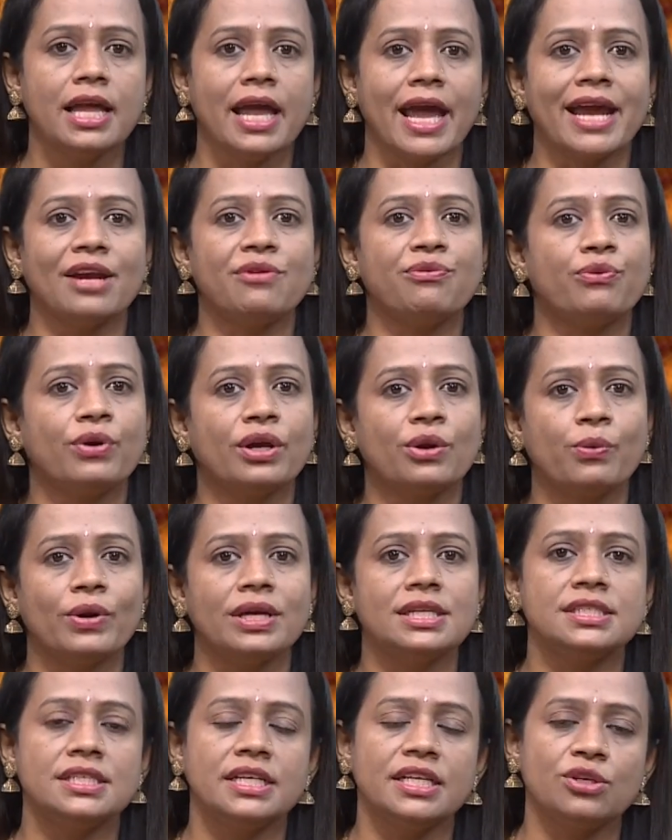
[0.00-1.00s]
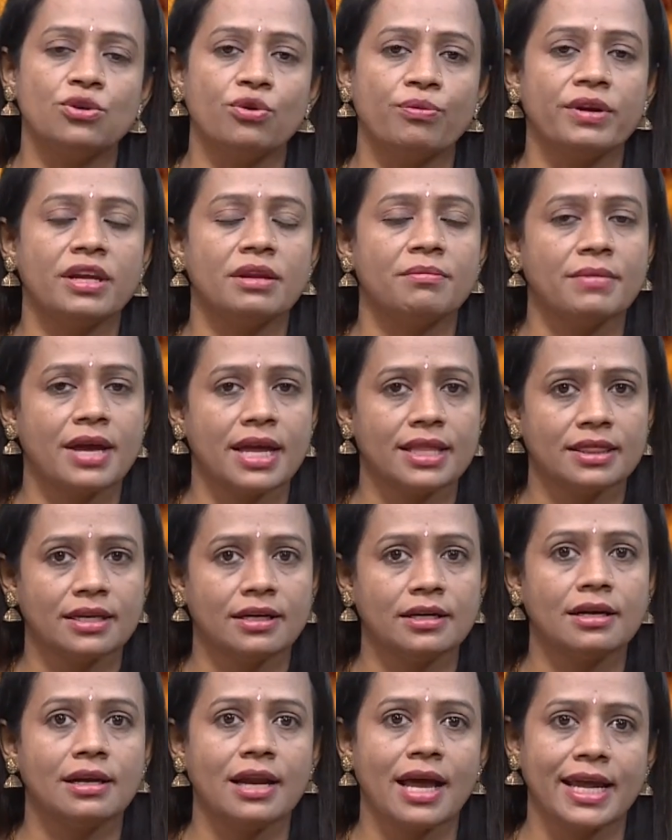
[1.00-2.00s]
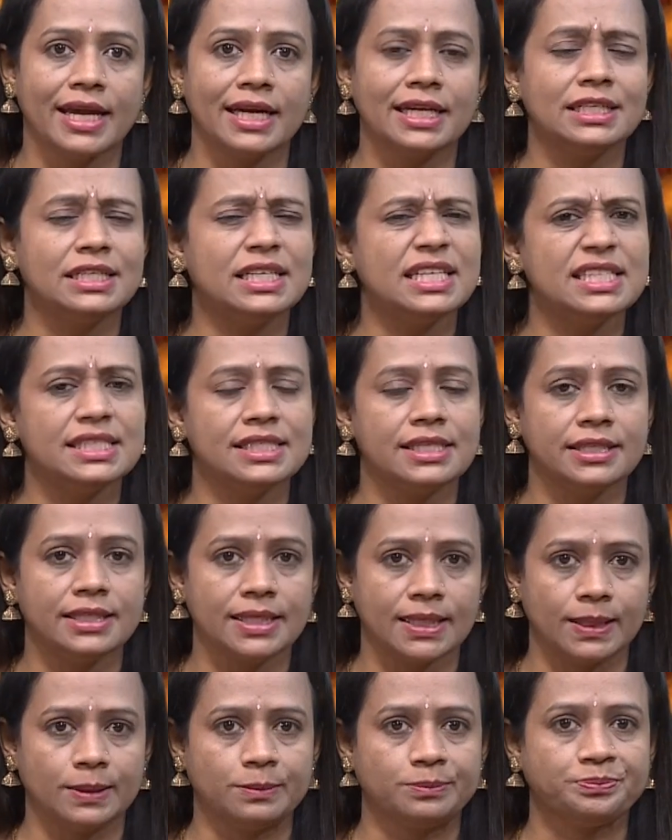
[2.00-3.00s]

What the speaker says: and frequency domain method like DCT.